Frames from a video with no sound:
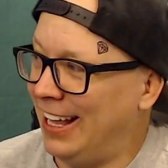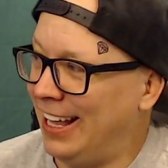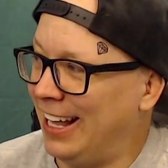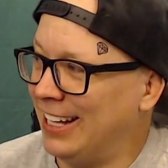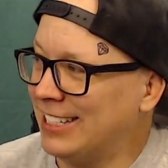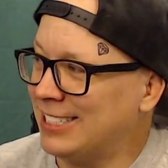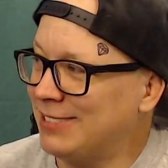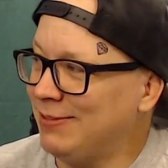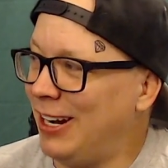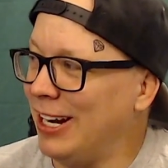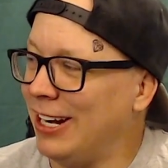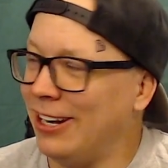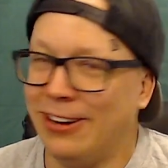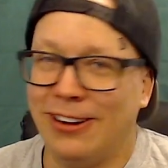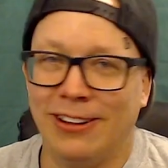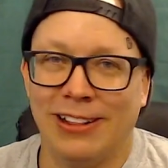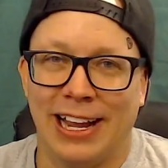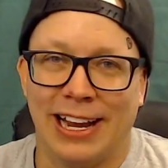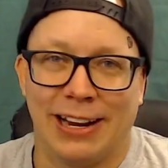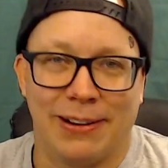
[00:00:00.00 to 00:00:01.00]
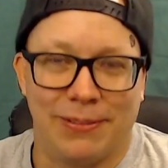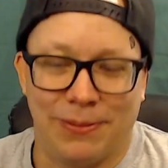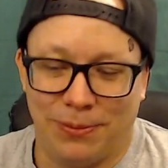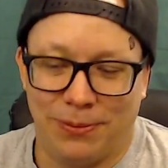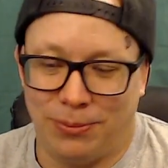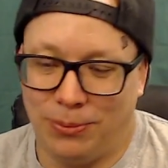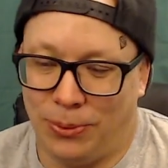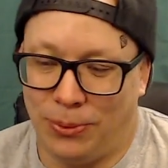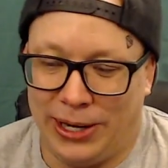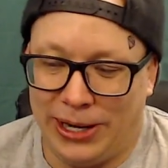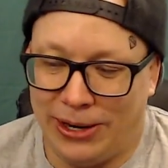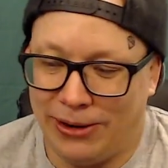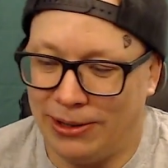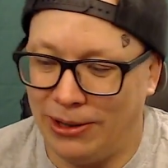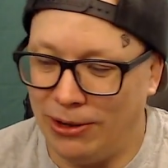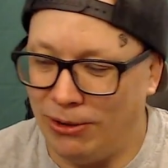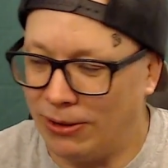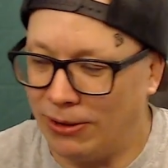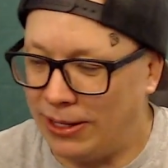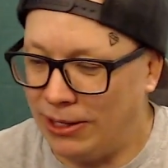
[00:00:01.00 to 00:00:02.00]
It's my new like weird
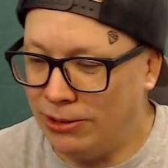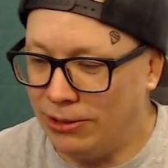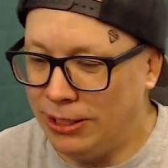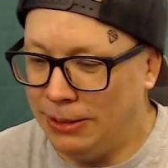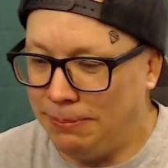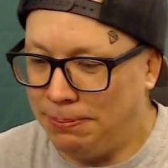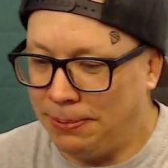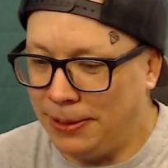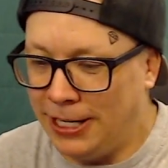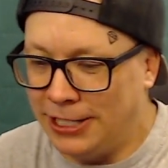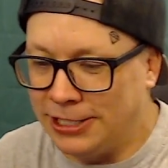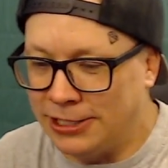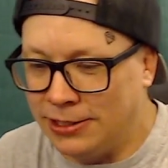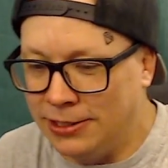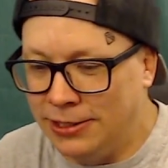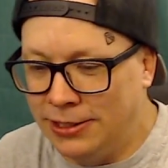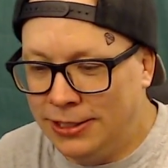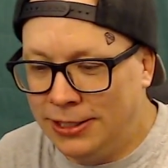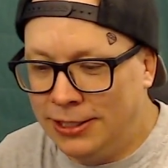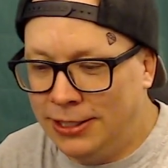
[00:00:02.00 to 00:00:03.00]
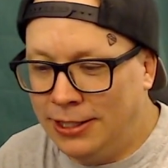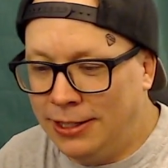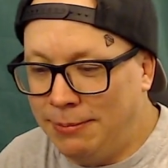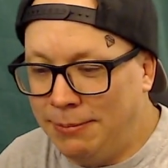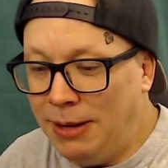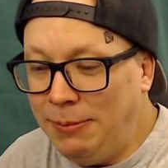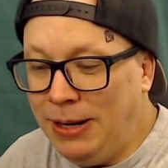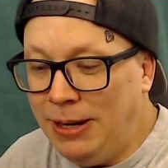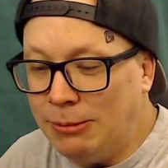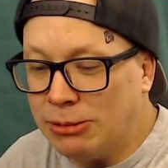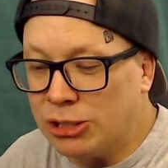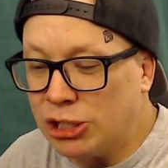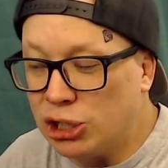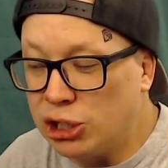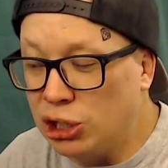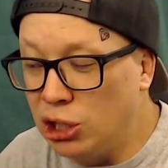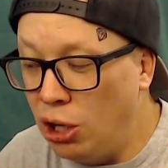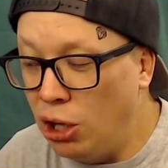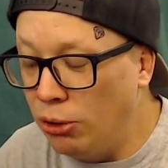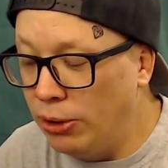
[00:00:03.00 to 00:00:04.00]
little guilty pleasure. Maybe I'm
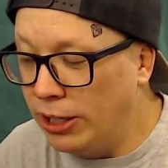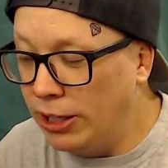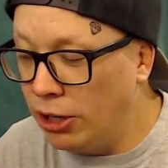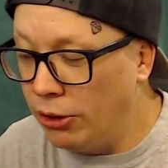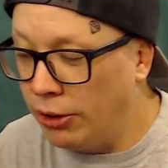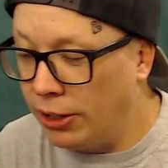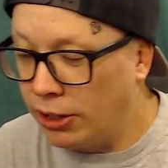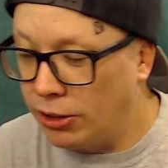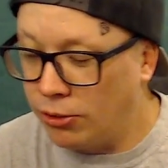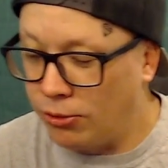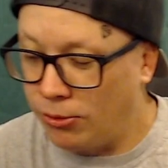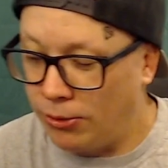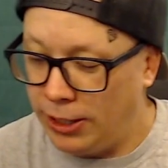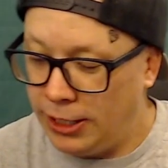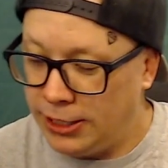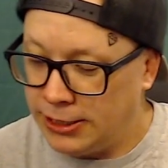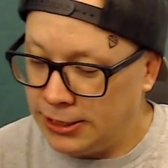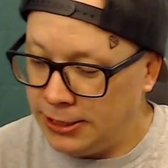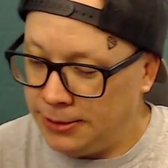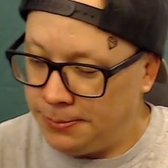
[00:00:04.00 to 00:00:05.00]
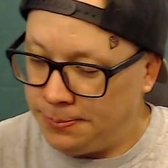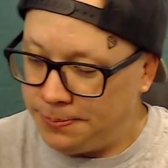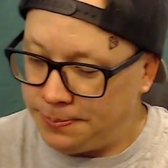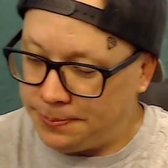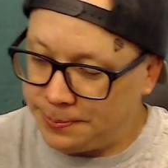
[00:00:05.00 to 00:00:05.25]
slowly going crazy.